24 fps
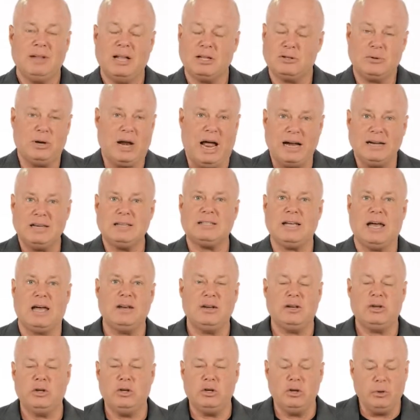That's what I
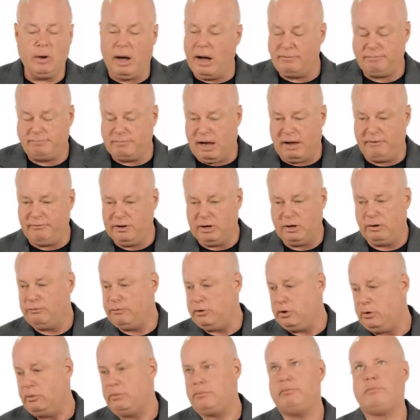decided to do. I've
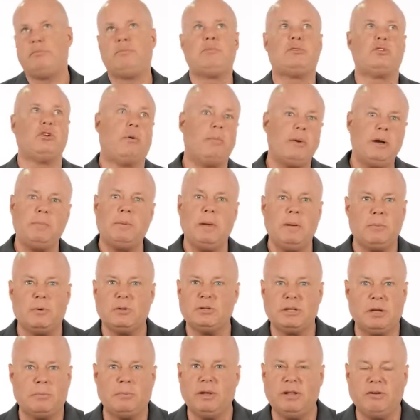interviewed so many people,
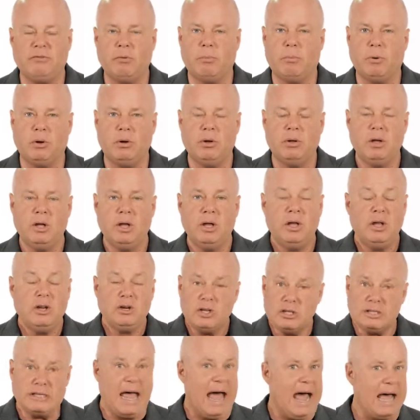it's unbelievable.
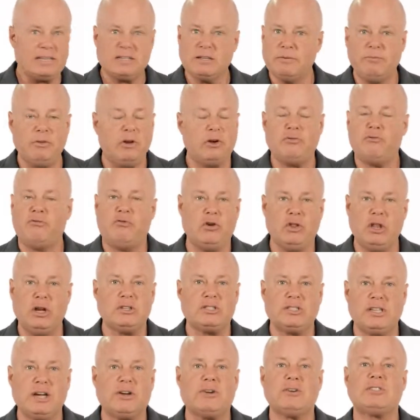Just ask them for their
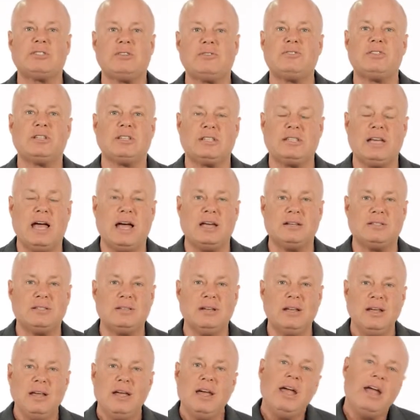secrets of success.
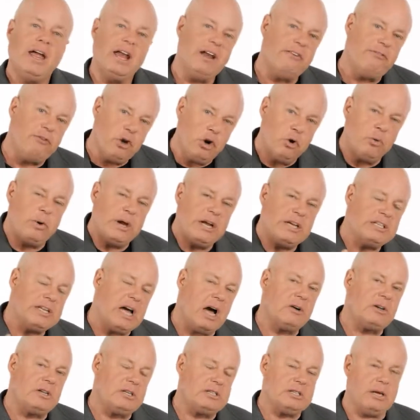And if you reach
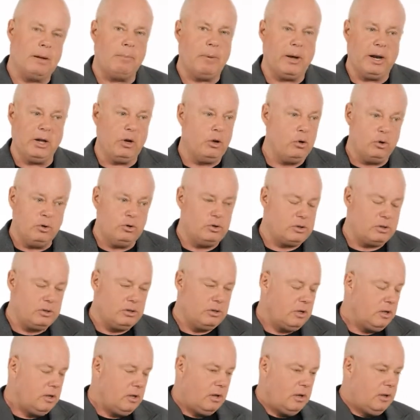out to somebody who's
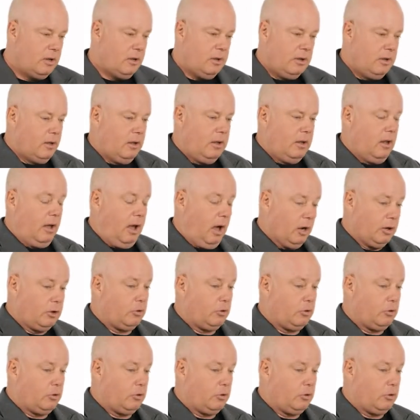a